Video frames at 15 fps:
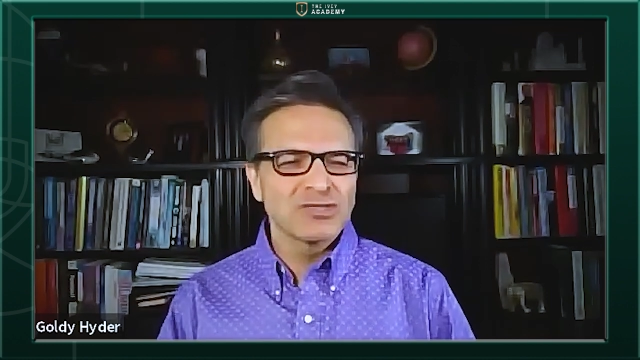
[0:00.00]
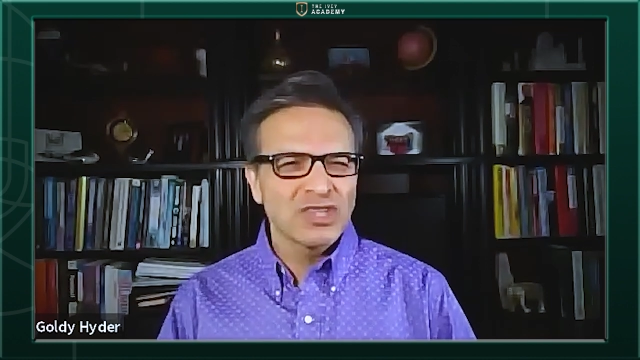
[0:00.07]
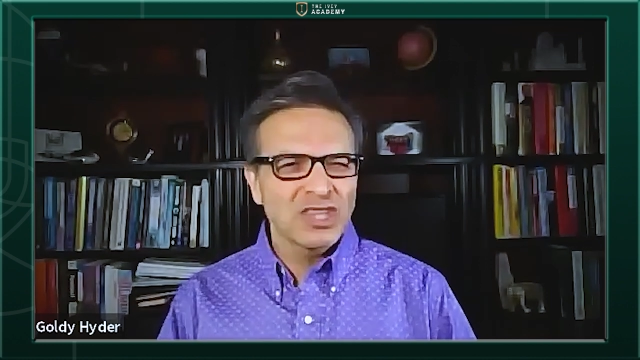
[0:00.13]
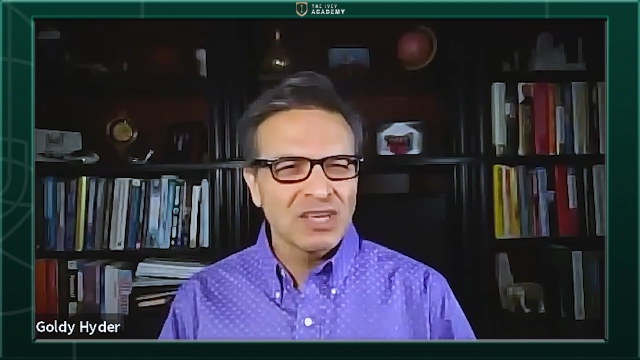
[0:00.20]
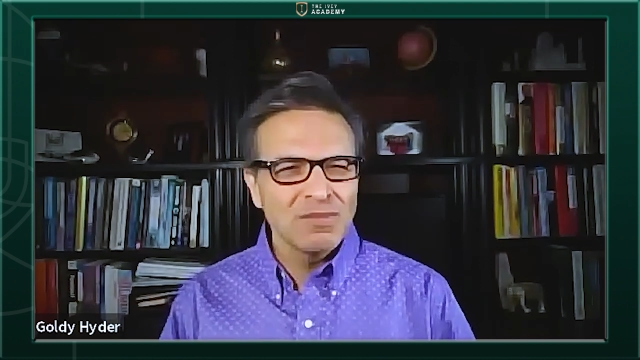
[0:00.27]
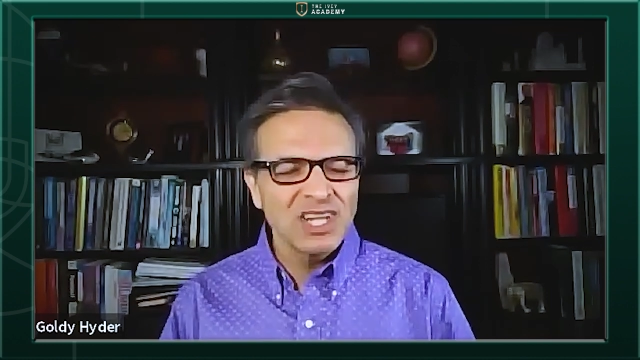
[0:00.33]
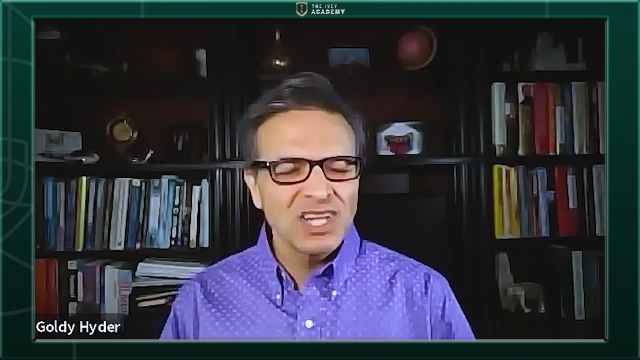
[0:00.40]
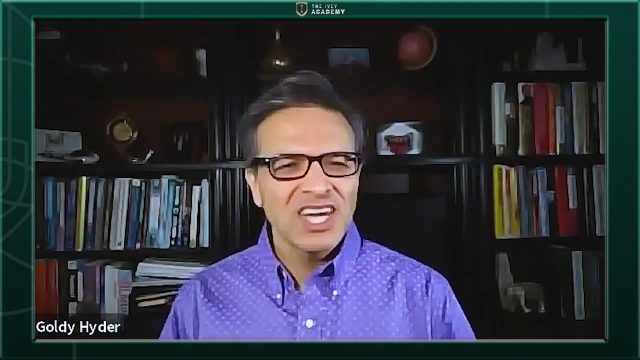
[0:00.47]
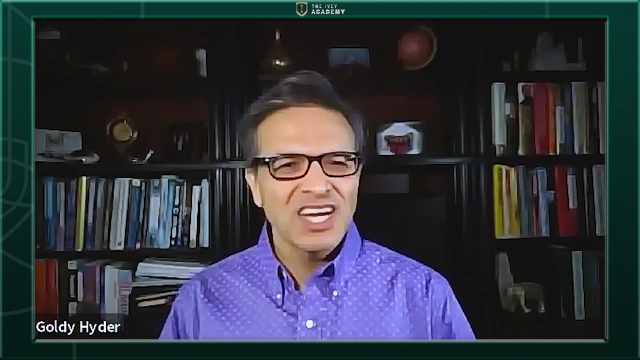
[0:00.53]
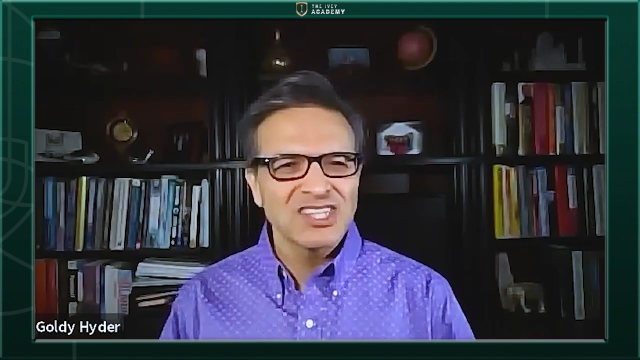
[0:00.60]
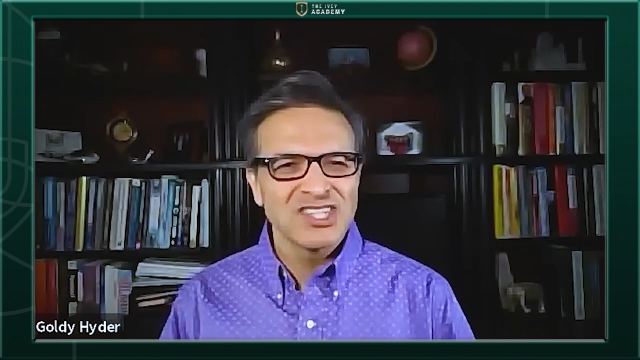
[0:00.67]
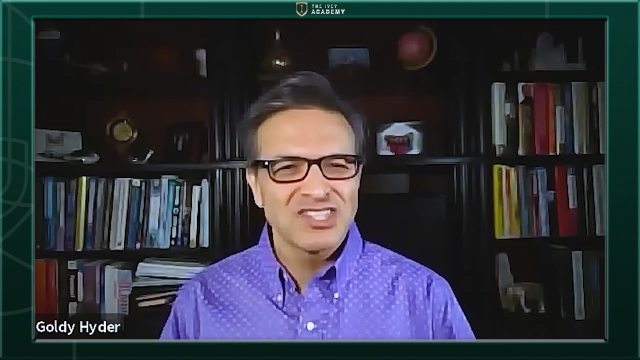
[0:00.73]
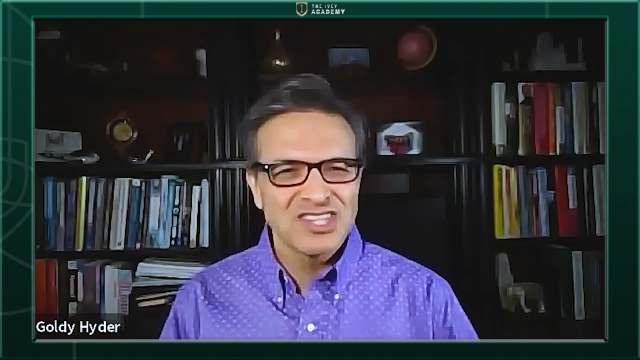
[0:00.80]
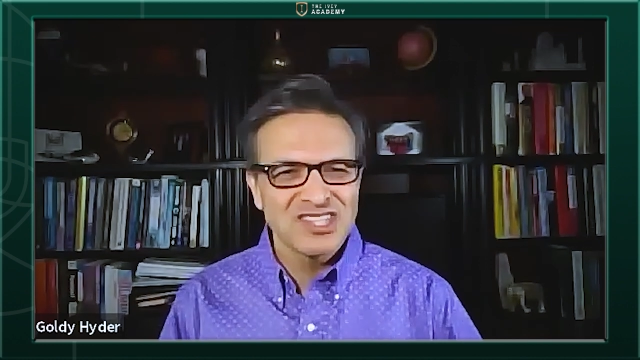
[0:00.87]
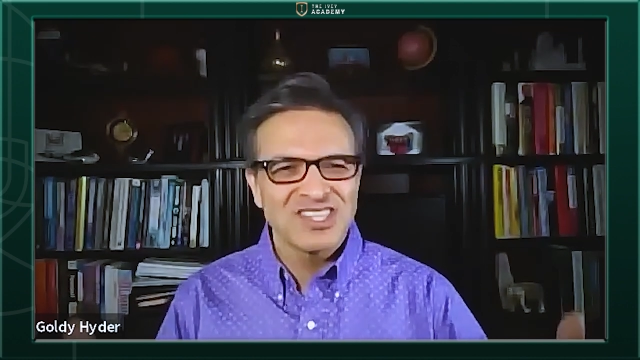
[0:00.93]
So the
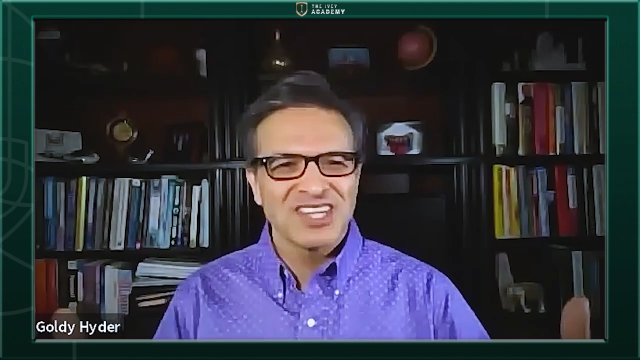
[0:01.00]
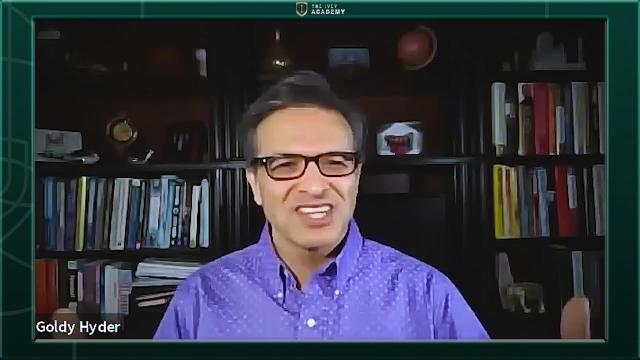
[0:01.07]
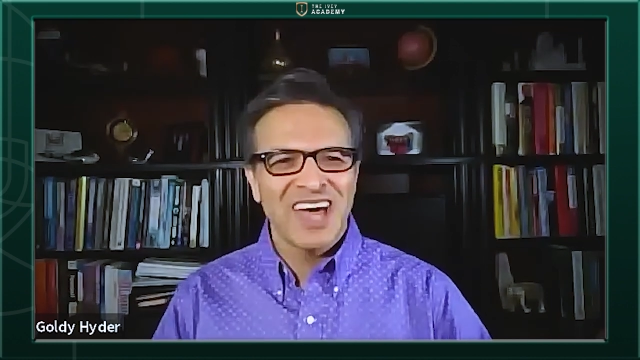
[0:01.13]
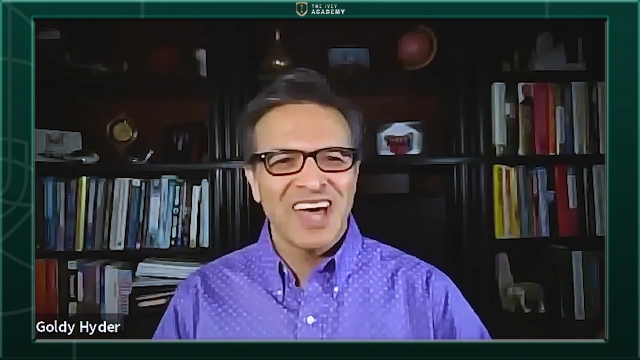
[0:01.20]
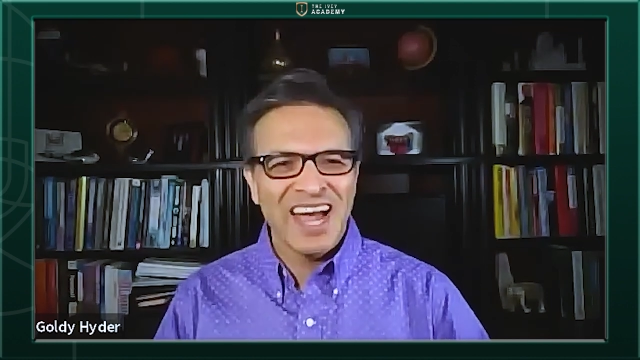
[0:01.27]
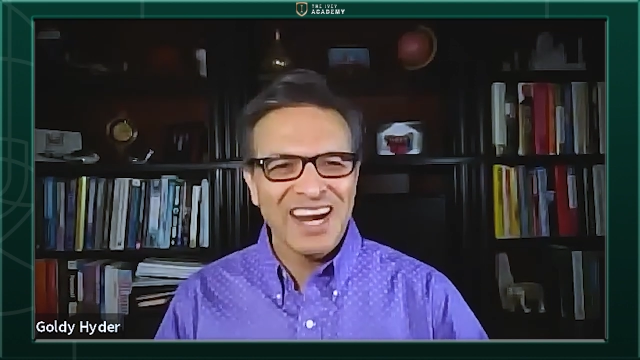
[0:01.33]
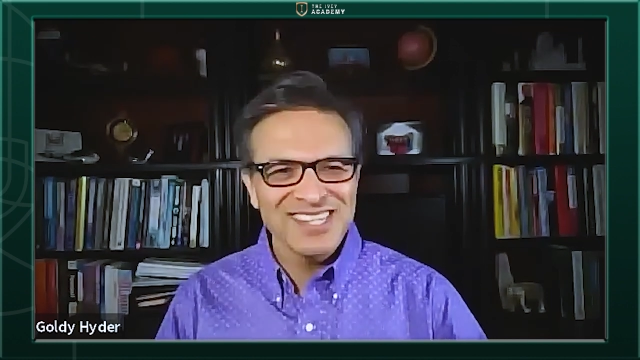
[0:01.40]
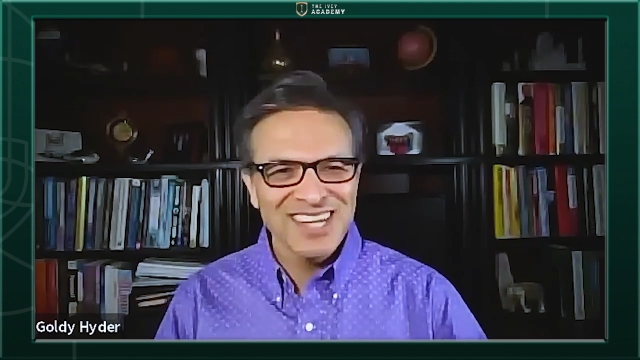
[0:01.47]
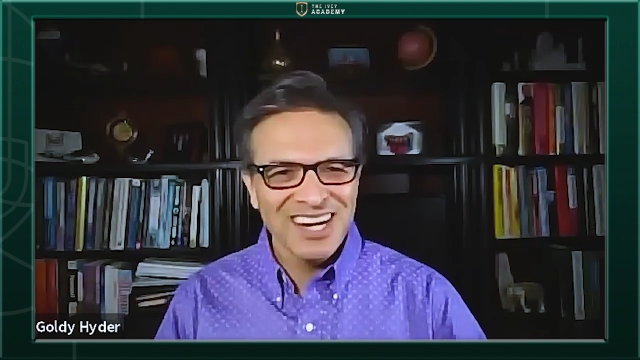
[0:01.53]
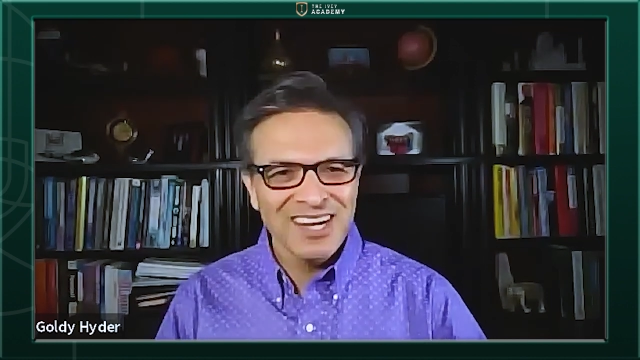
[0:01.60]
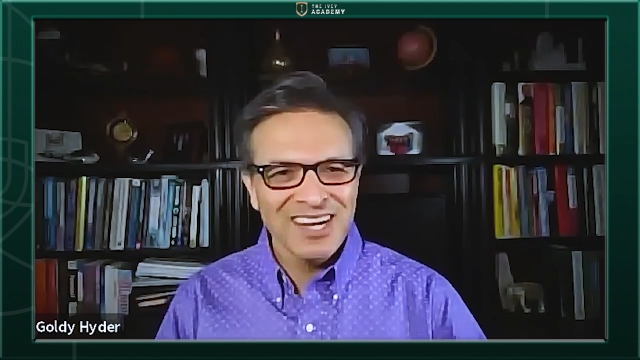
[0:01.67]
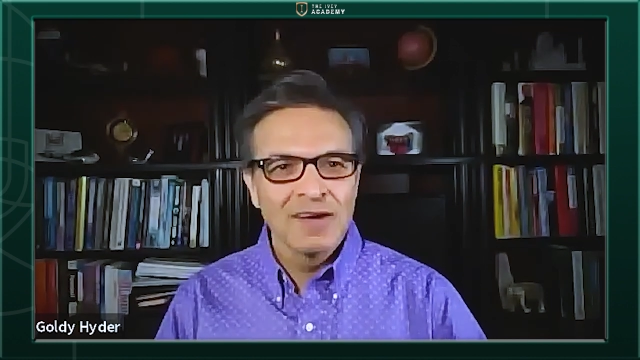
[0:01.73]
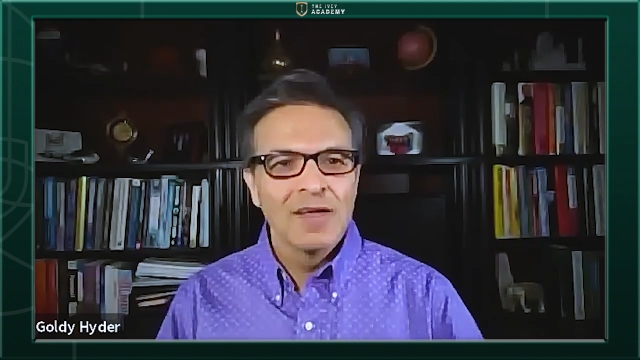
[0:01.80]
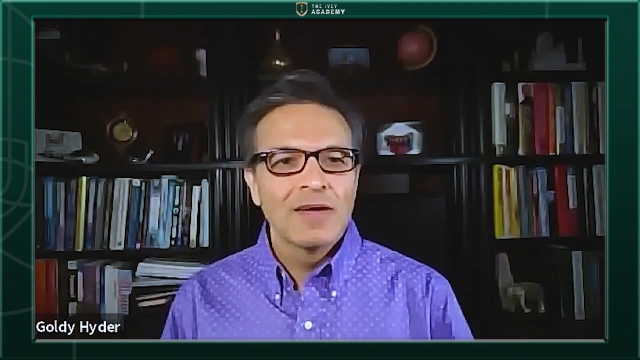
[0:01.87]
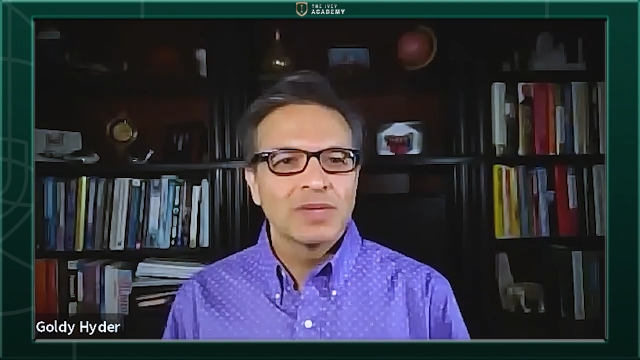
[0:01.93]
communications is the tactic,